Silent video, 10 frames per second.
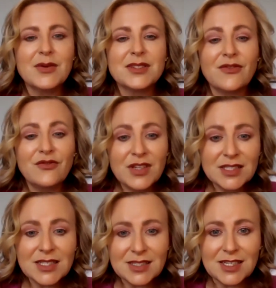I was a
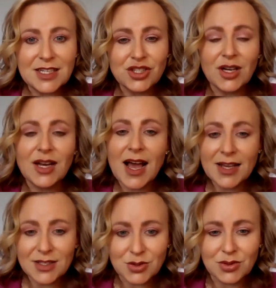physics teacher in
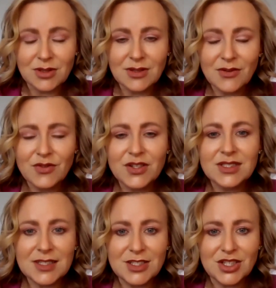high school
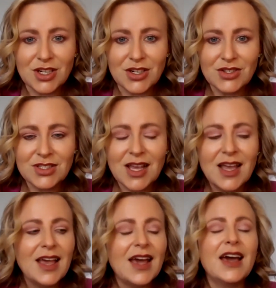for 6
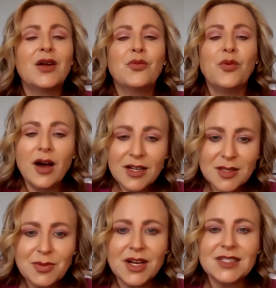years, and I
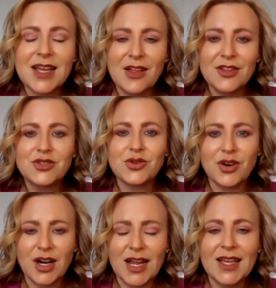wanted to break down the
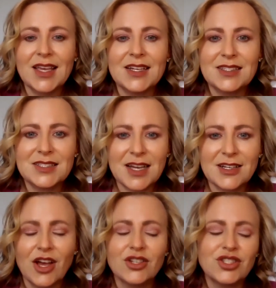door and get into
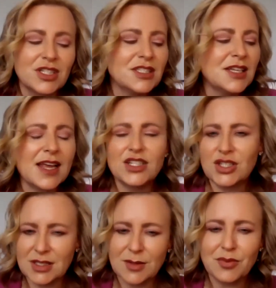technology. And today
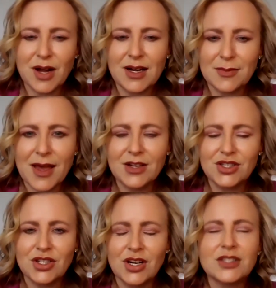she is a product
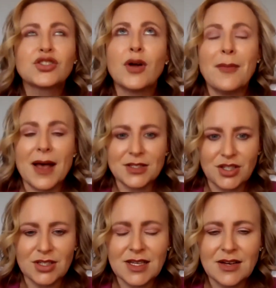manager, a scrum
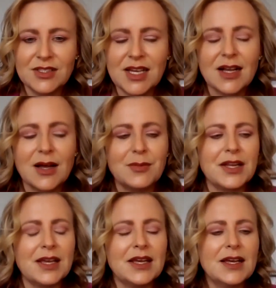master inside of a tech
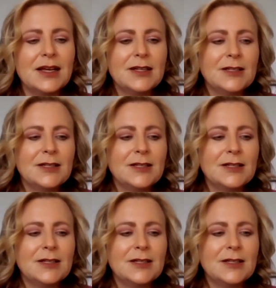company.